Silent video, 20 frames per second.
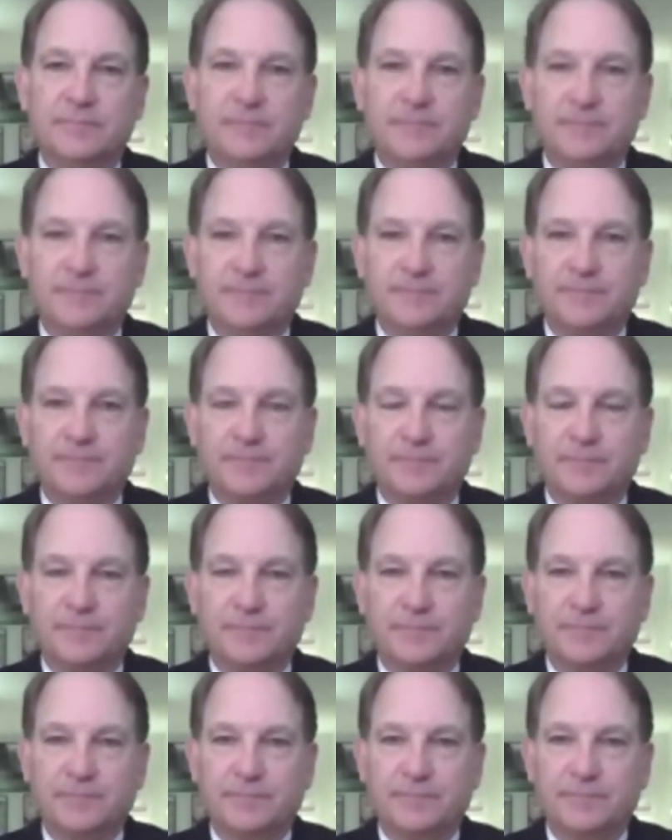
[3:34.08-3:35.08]

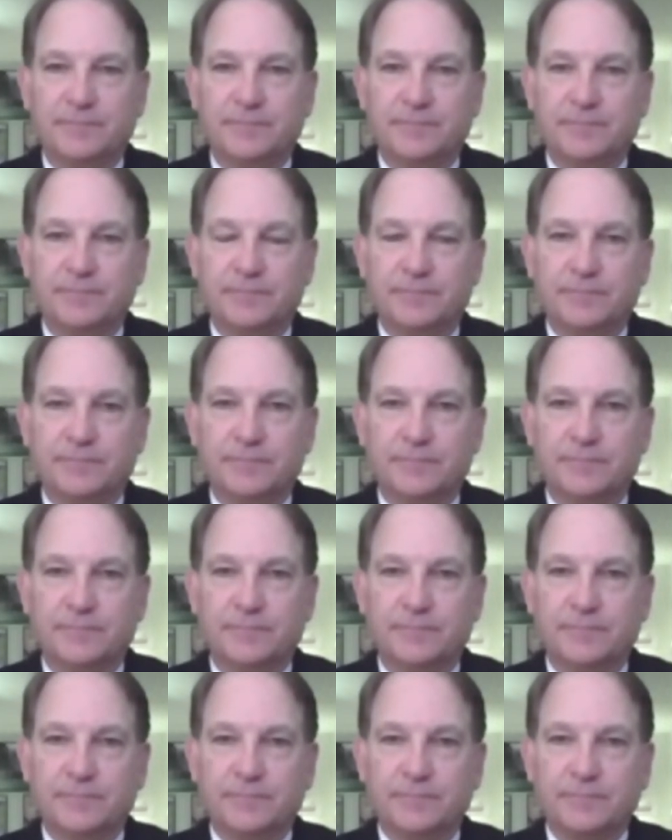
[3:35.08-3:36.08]

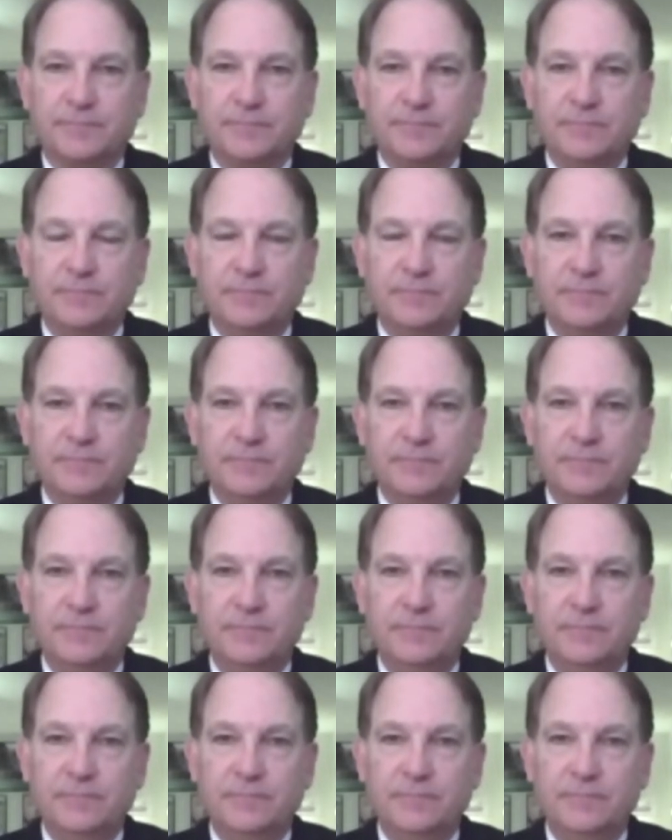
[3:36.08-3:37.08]

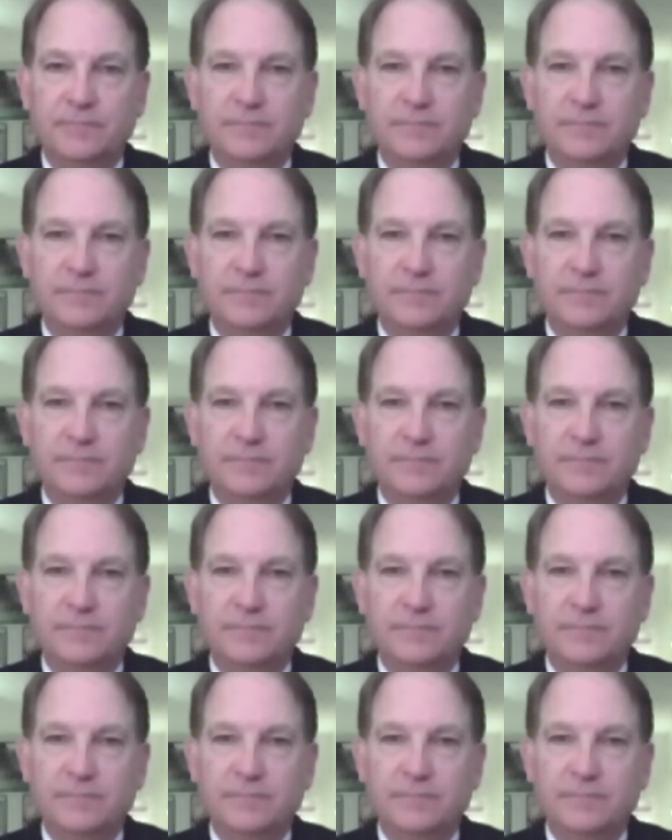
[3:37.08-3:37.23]
[no speech]